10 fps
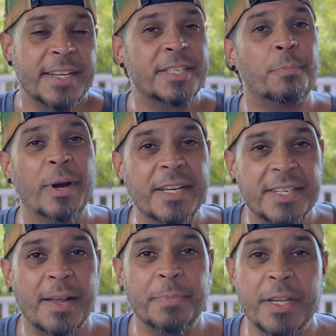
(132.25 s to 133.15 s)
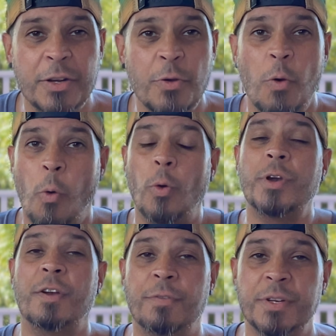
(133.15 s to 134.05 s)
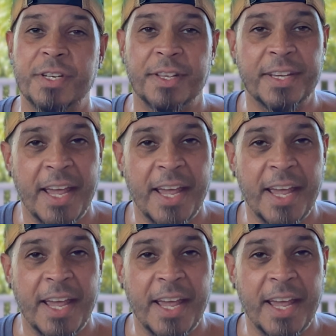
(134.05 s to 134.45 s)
is to bring something new or different to the